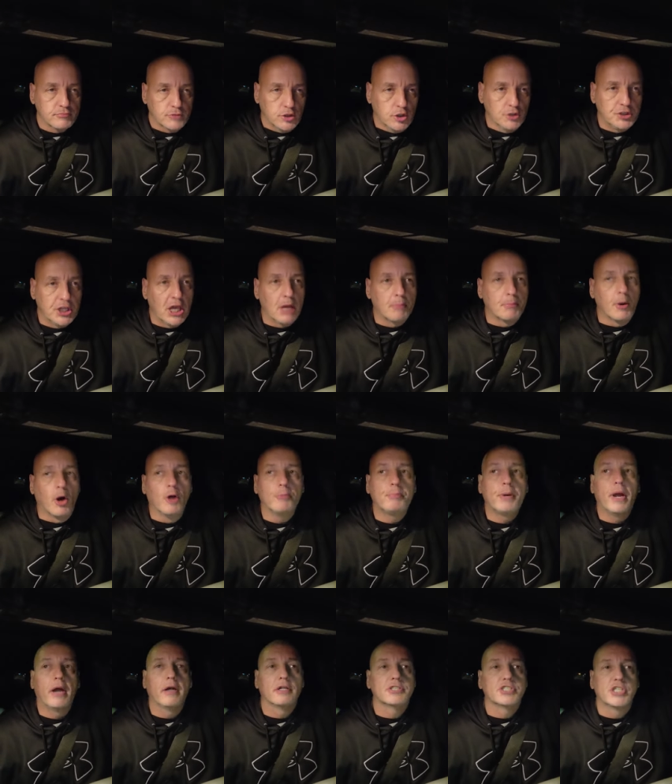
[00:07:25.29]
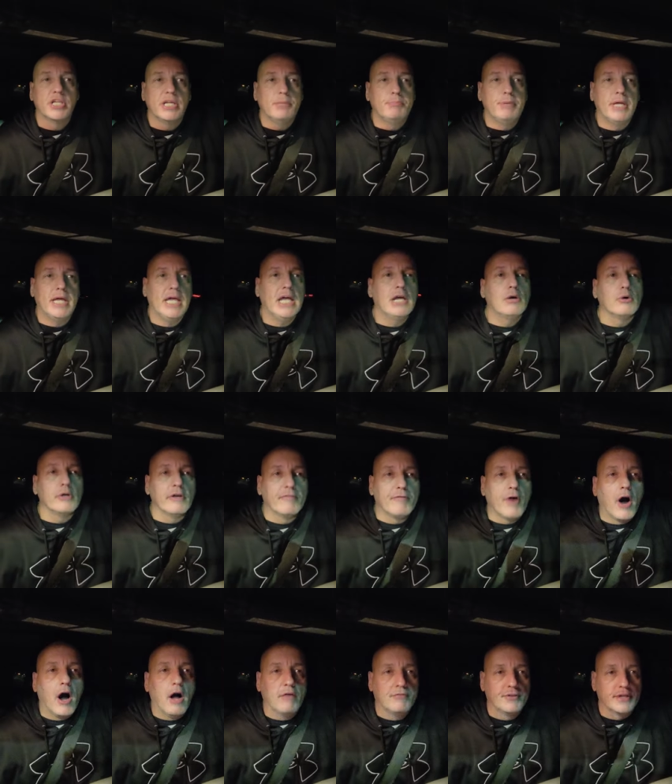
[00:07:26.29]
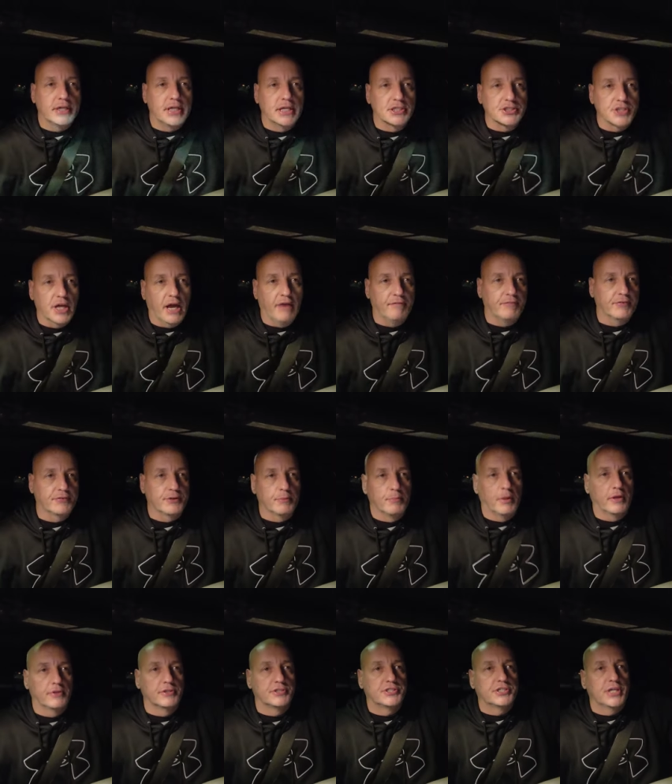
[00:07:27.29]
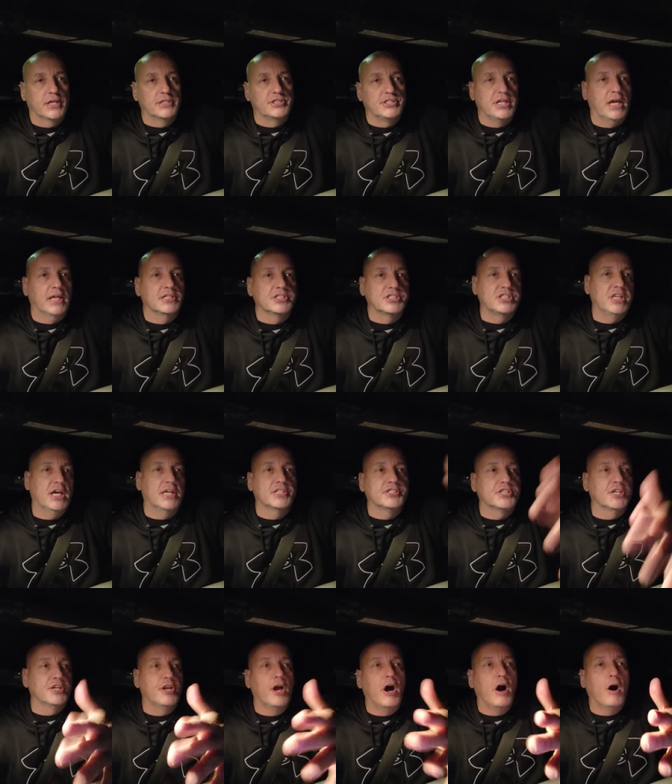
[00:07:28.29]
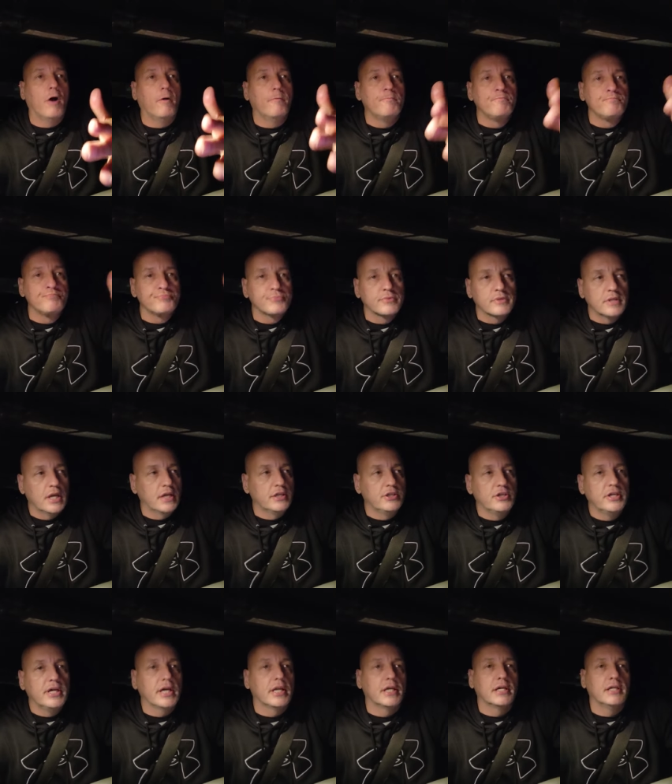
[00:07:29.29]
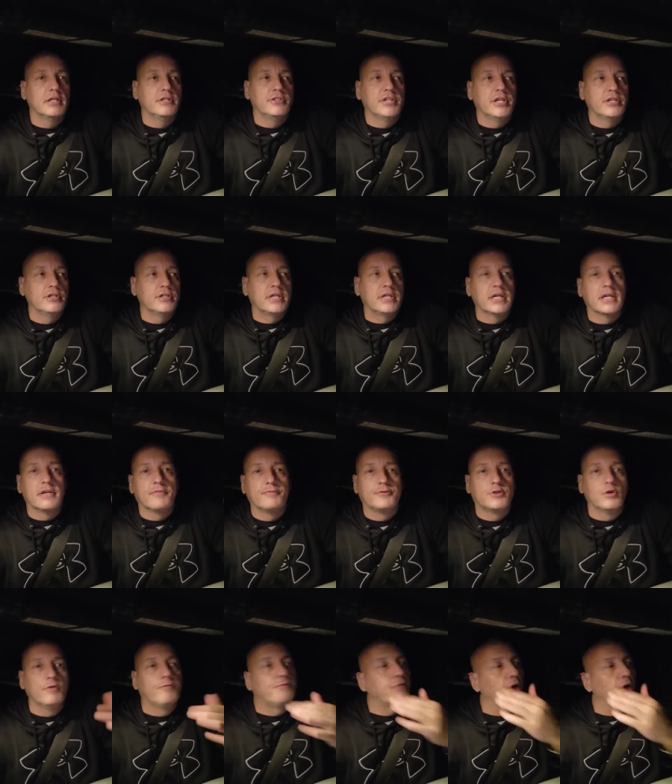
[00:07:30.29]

Do you think both parents should be equally involved in the kid's life? If the mother says yes, yes, and no, then you get a then you can do